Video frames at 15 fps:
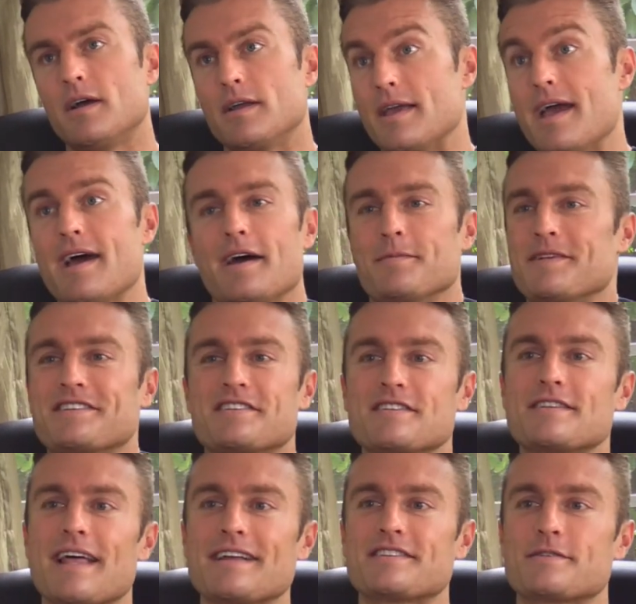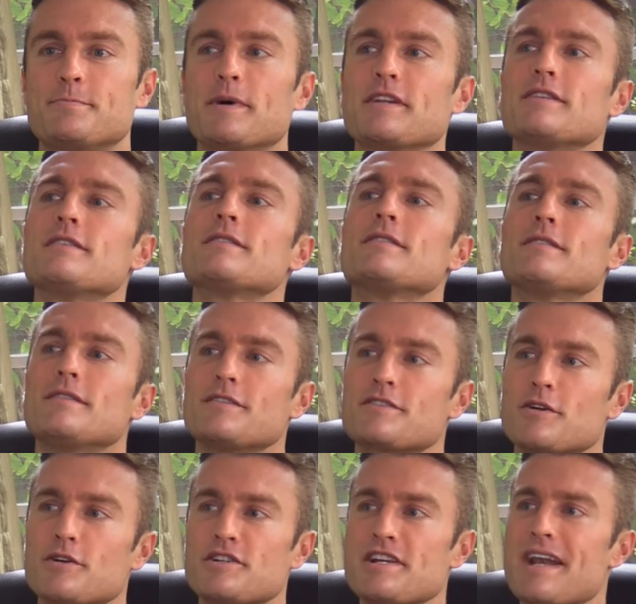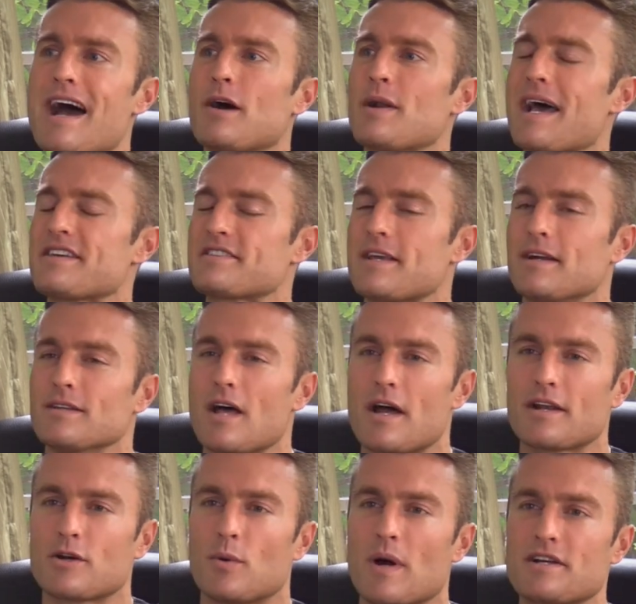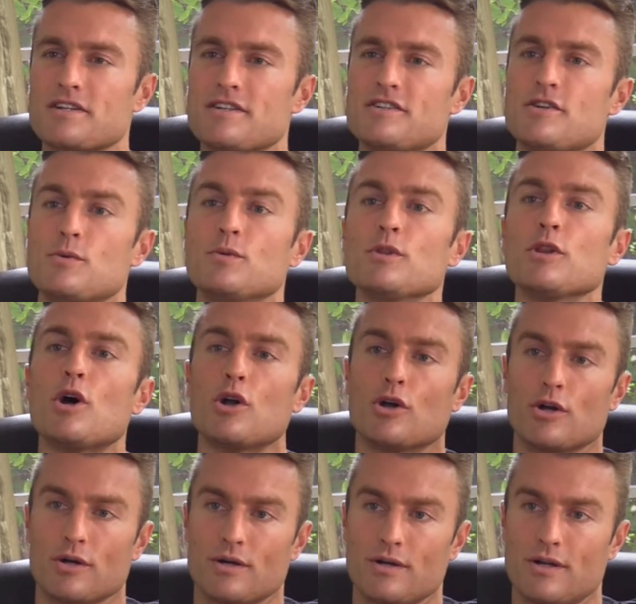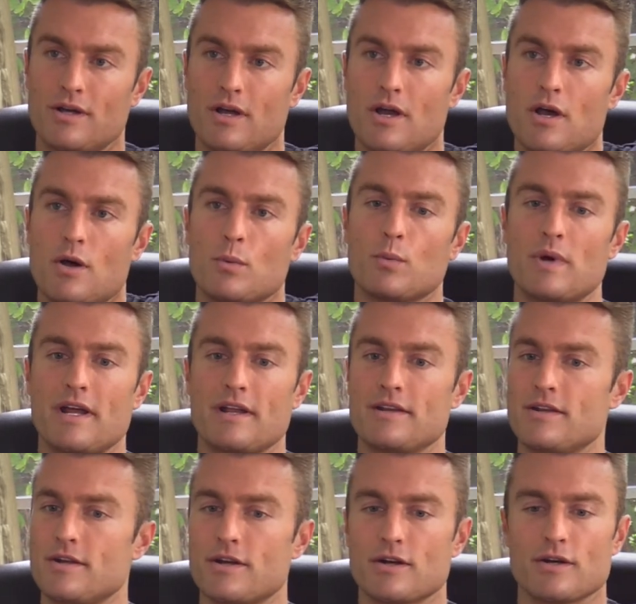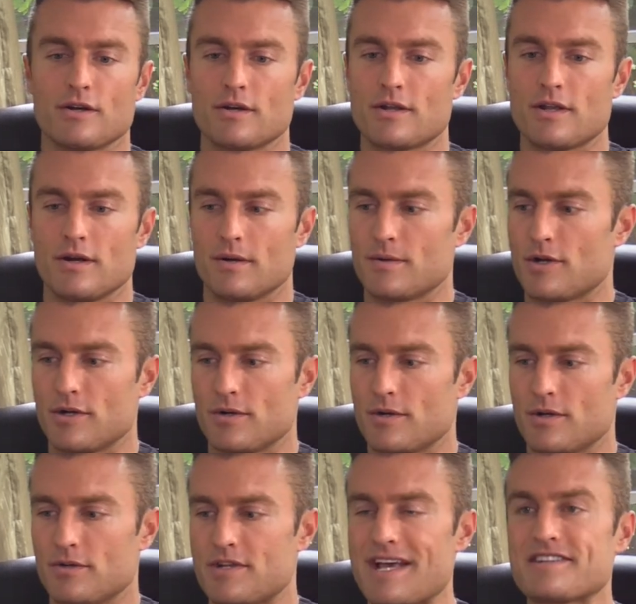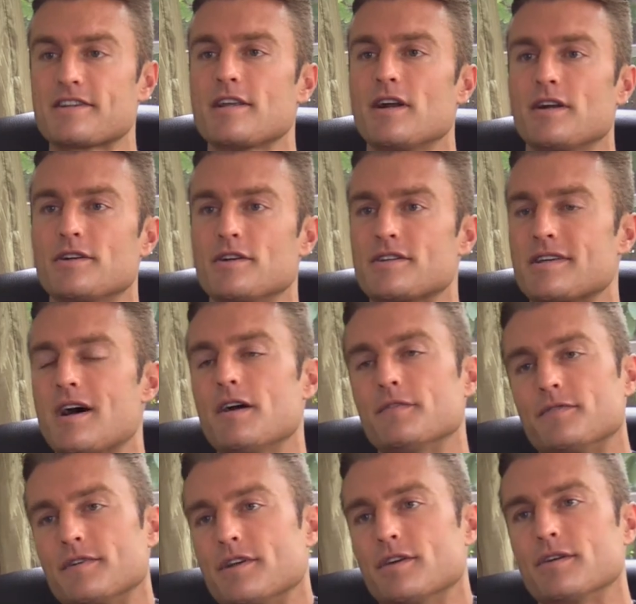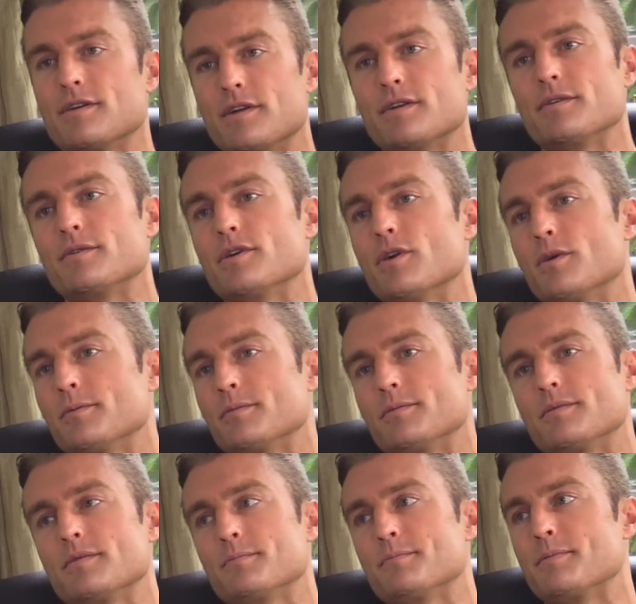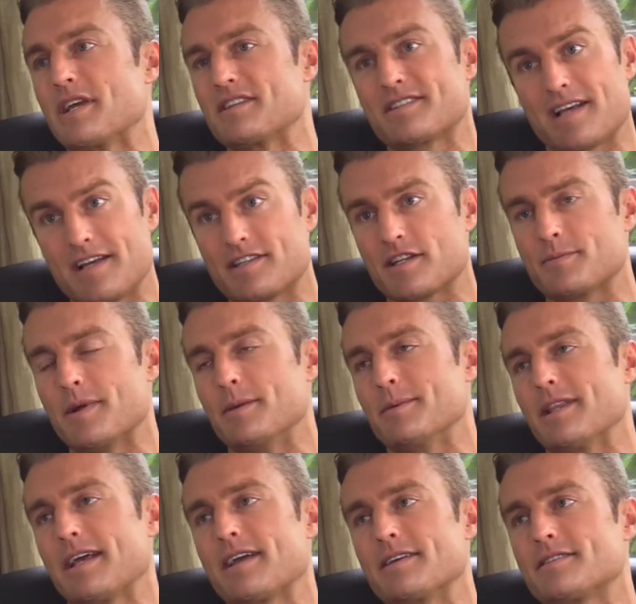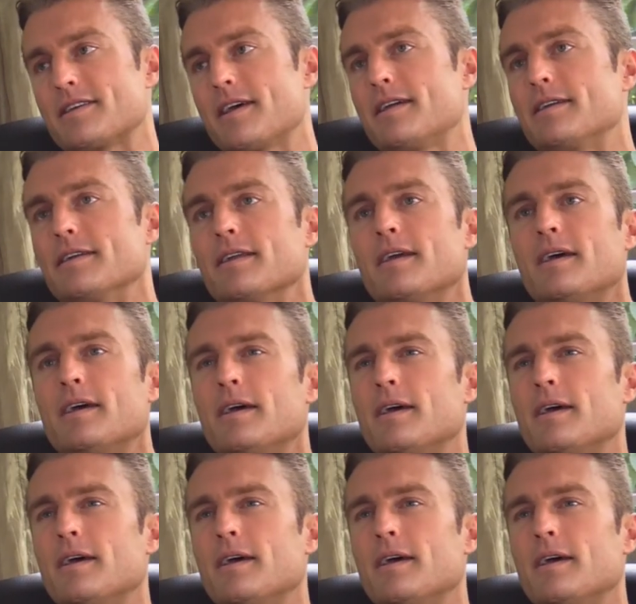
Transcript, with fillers: yeah, I mean, that's, but searching out, asking a lot of questions, you learn when you're, you know, you're, you're testing on yourself and your, your, your own biggest science experiment, like I said. And,